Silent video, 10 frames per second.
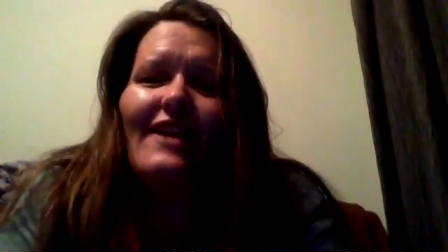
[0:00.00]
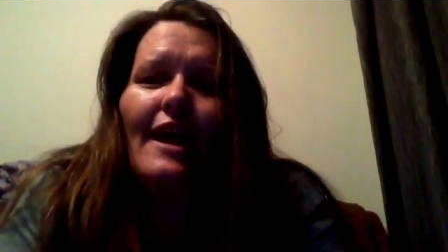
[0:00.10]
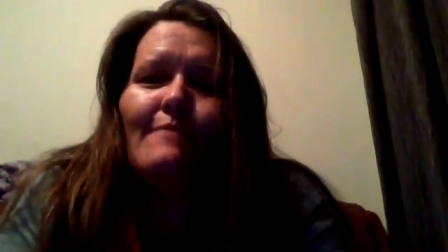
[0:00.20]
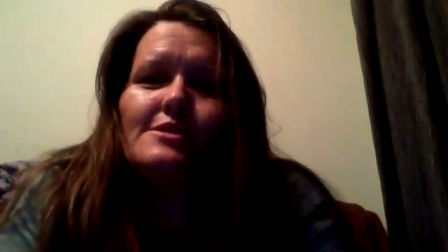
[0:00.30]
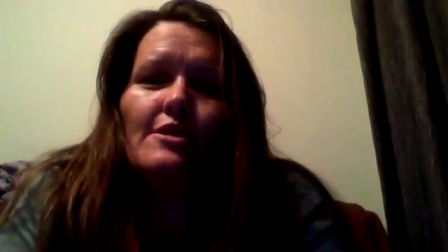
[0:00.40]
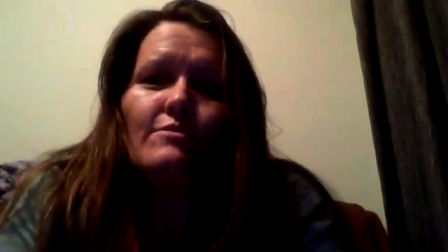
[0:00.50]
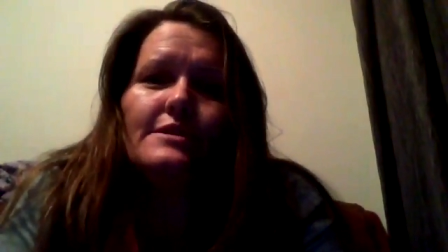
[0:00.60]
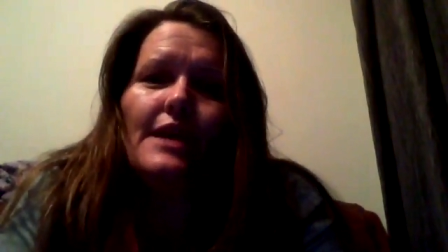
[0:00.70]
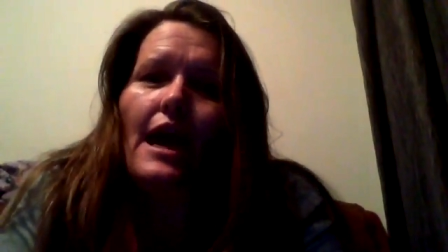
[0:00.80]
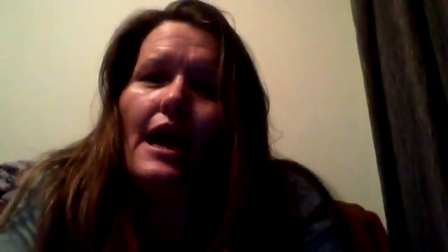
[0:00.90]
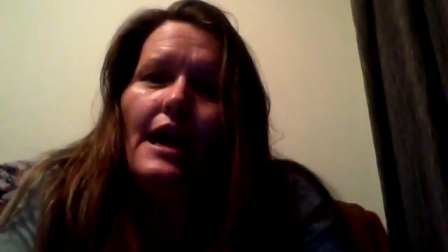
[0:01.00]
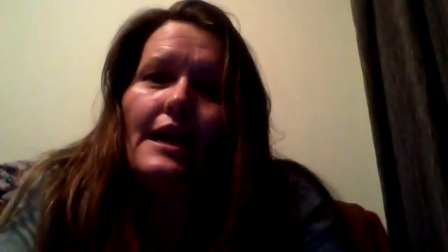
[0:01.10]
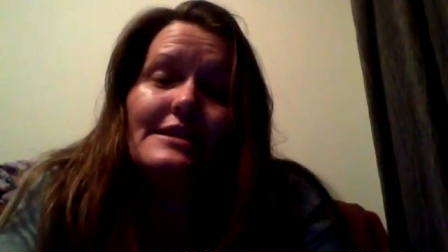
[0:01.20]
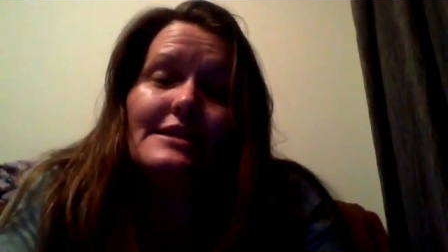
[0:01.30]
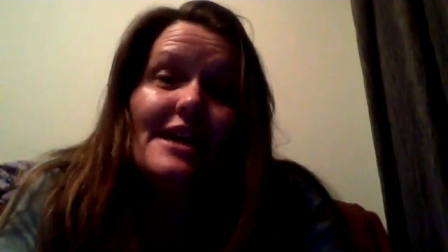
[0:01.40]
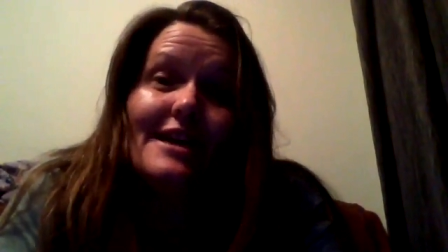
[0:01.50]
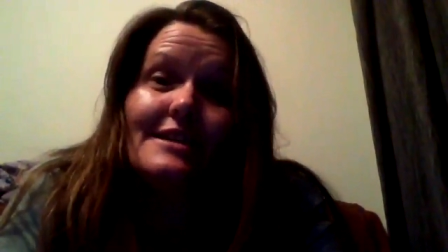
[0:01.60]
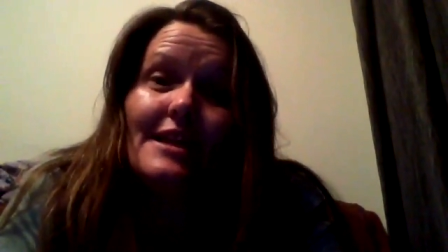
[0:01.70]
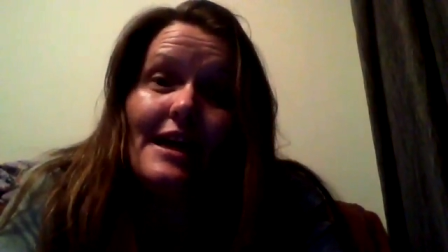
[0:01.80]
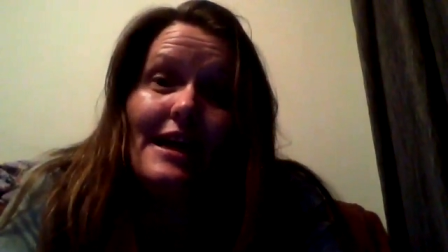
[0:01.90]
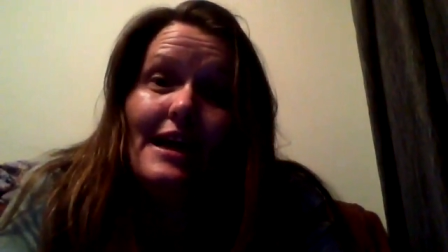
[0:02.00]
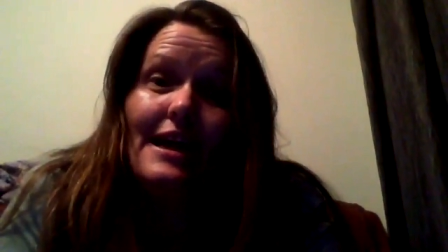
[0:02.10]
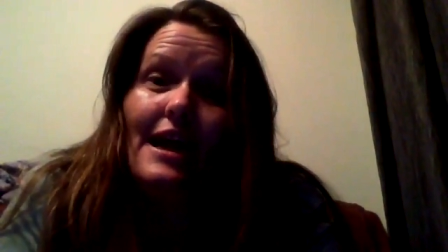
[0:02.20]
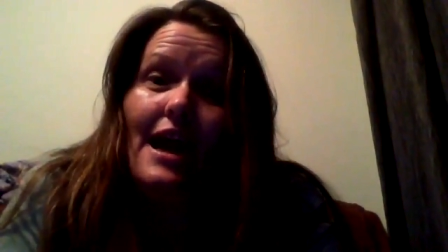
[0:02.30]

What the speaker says: capsules, and seriously,